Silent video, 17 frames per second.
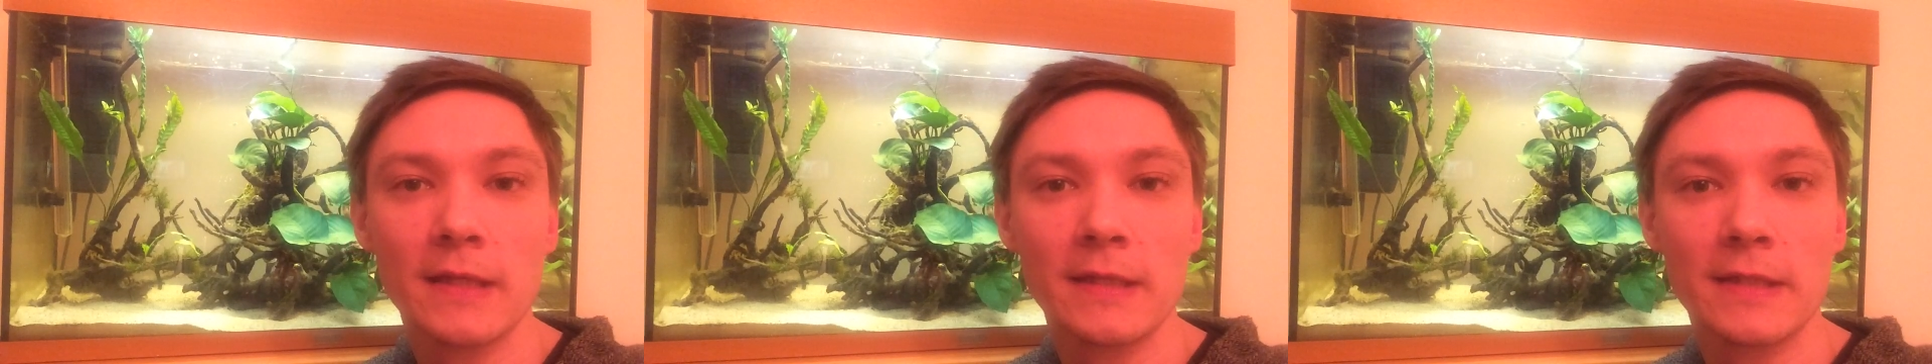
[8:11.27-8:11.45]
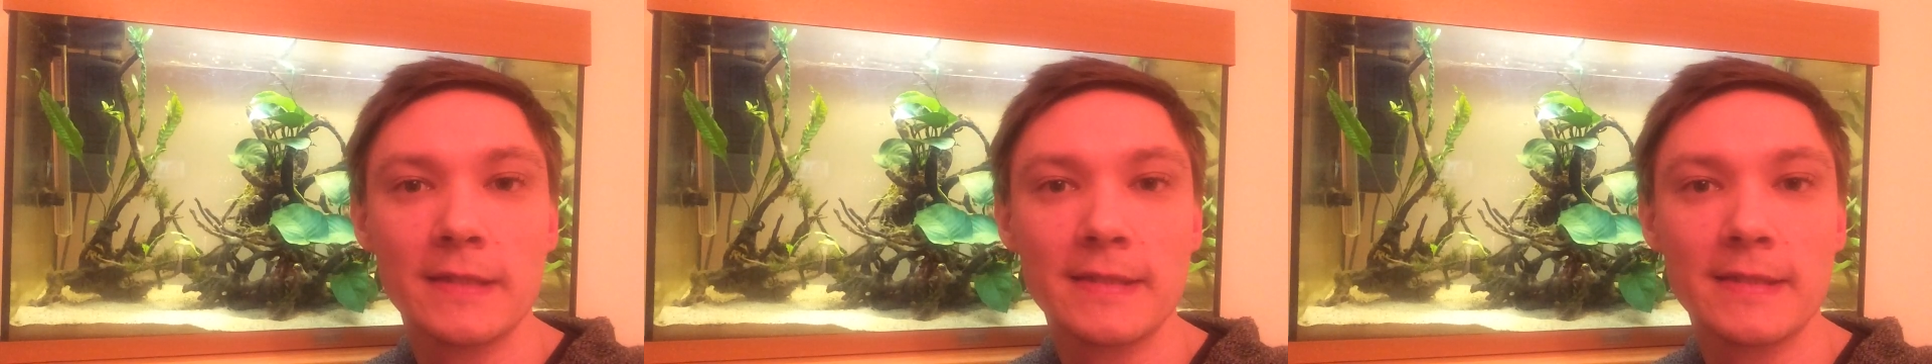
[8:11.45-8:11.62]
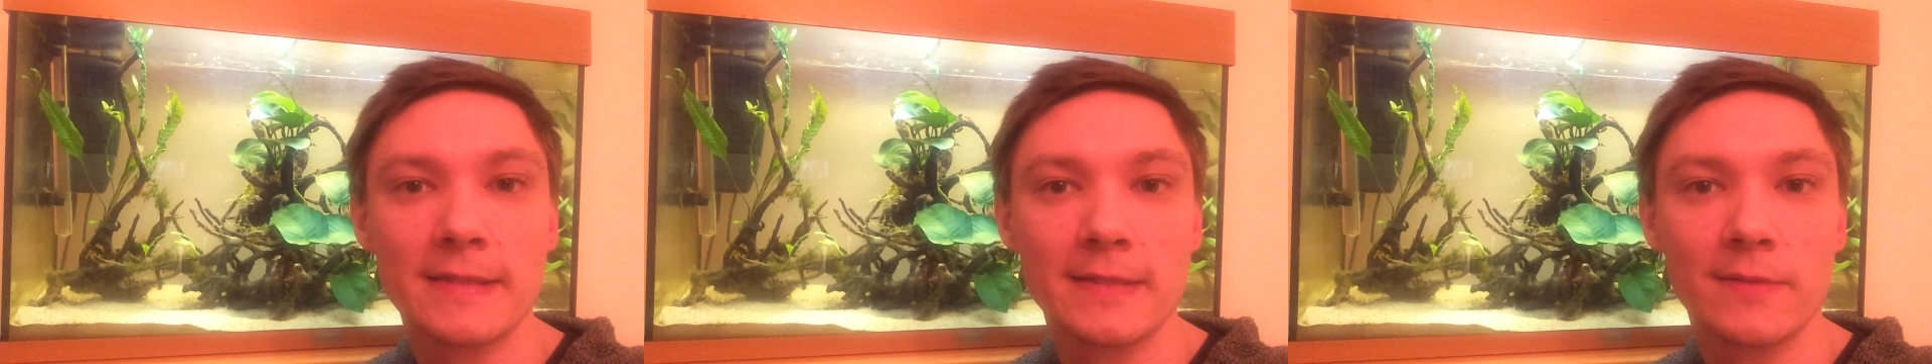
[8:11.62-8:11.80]

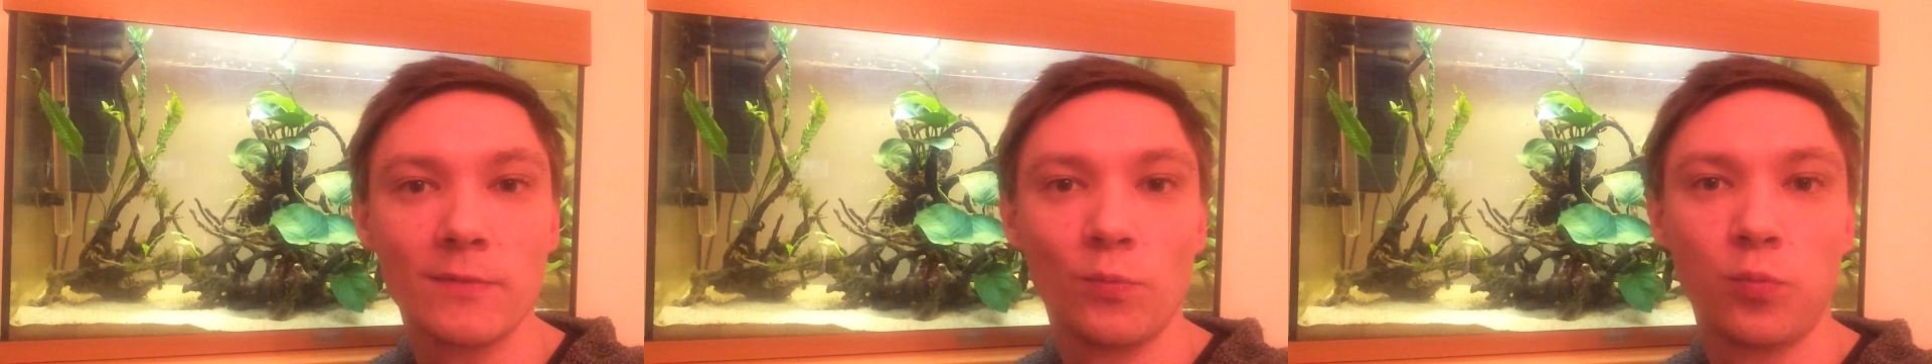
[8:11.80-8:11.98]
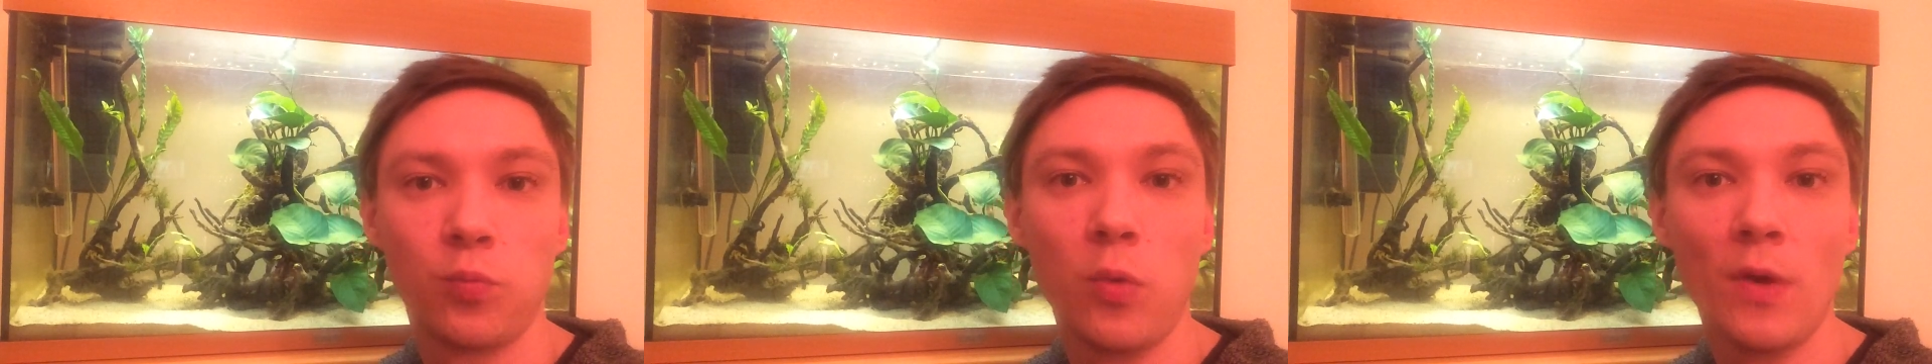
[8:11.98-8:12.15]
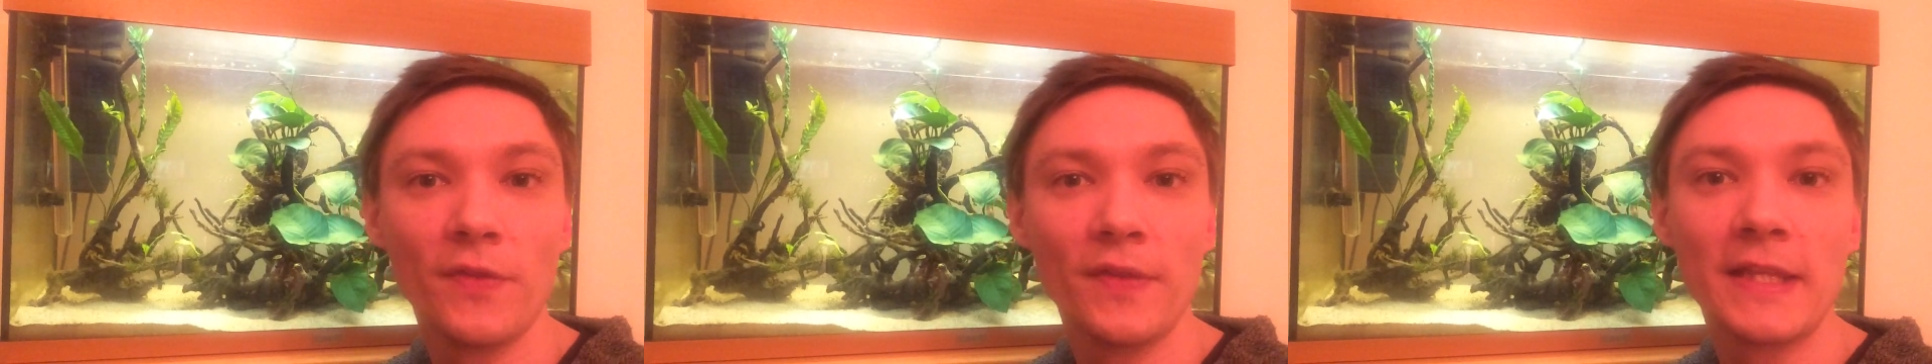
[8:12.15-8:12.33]
Because
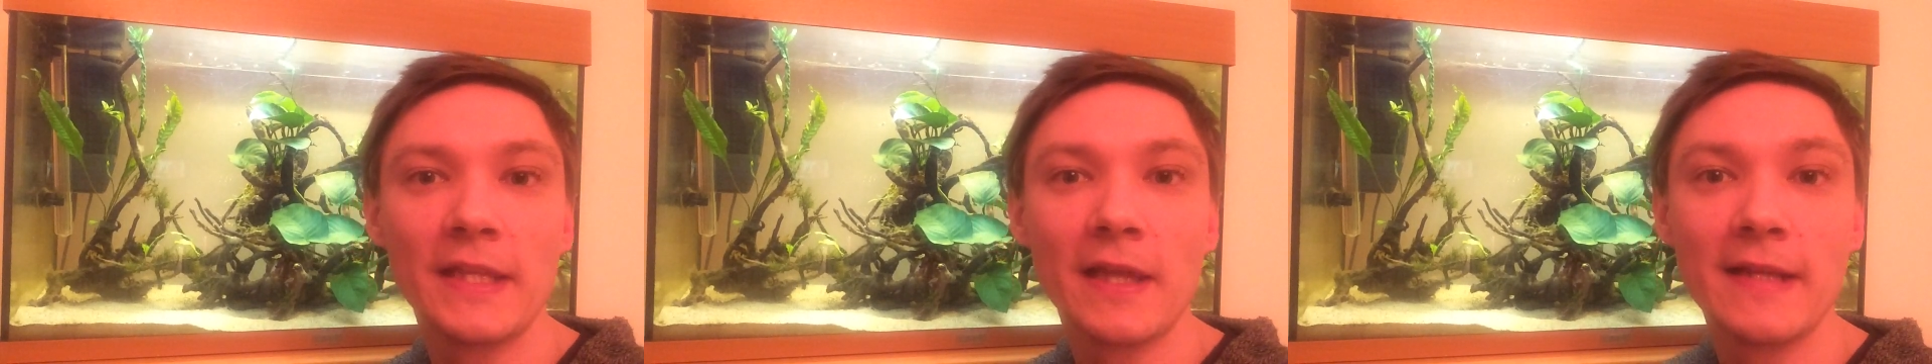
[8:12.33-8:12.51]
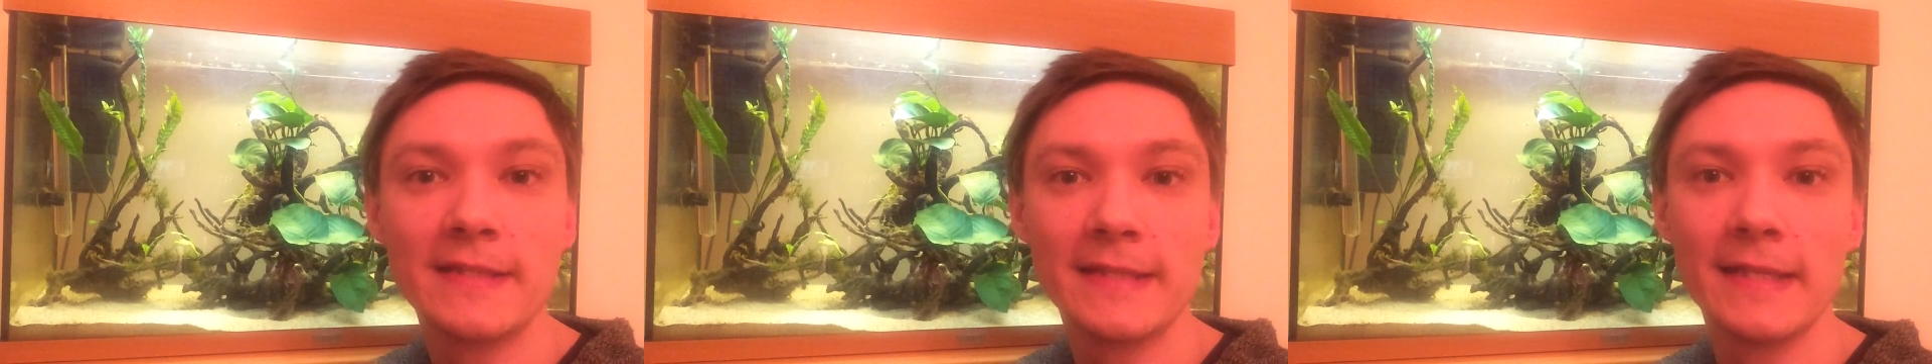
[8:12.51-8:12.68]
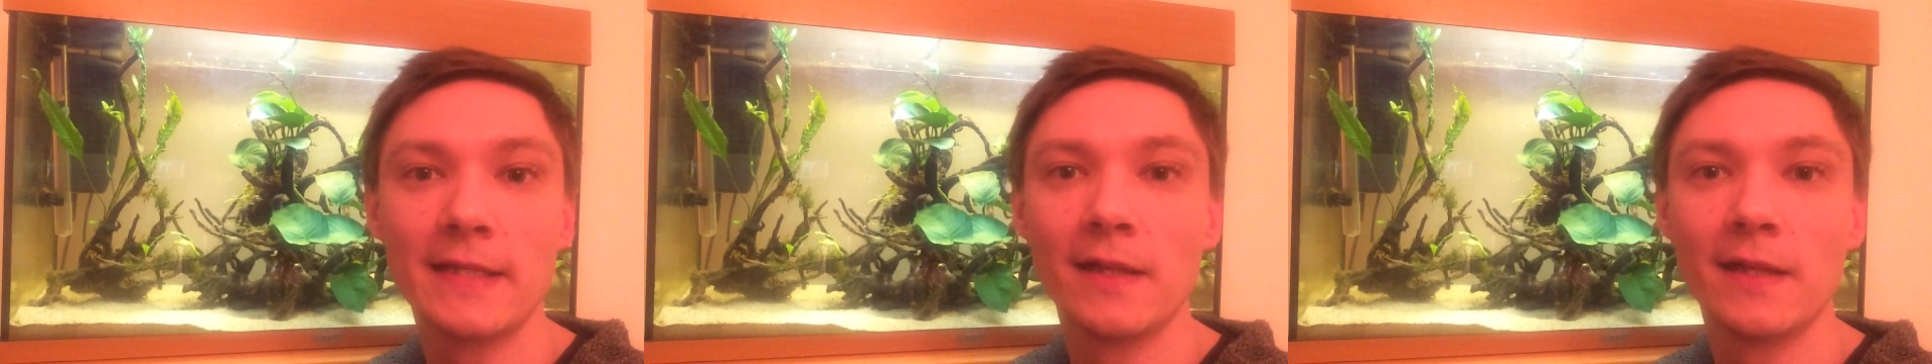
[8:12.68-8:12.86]
one thing that I
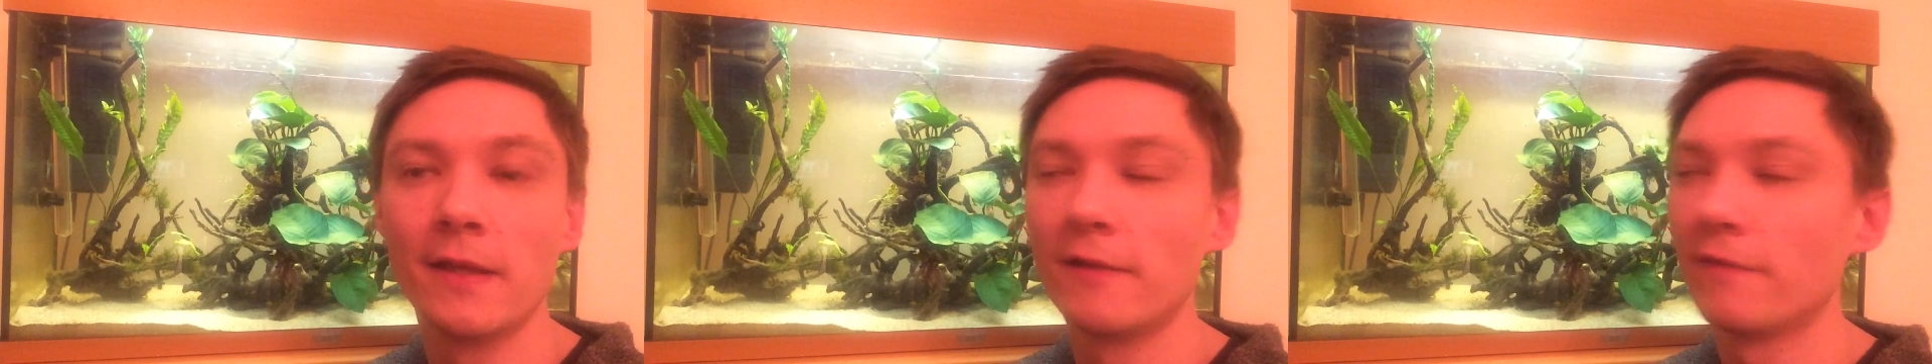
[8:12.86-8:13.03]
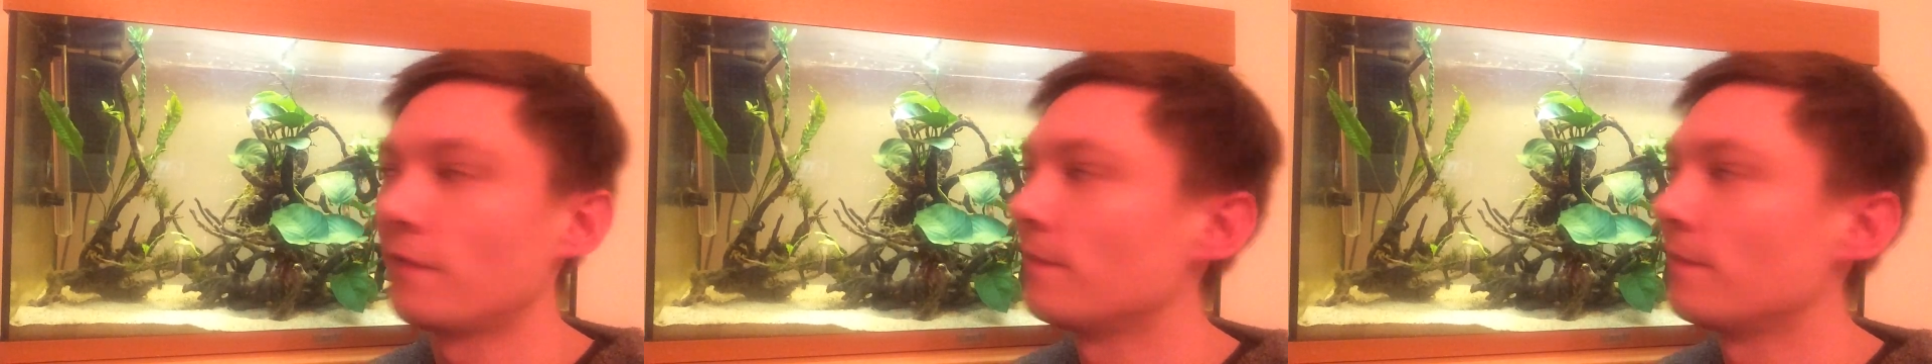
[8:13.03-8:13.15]
did learn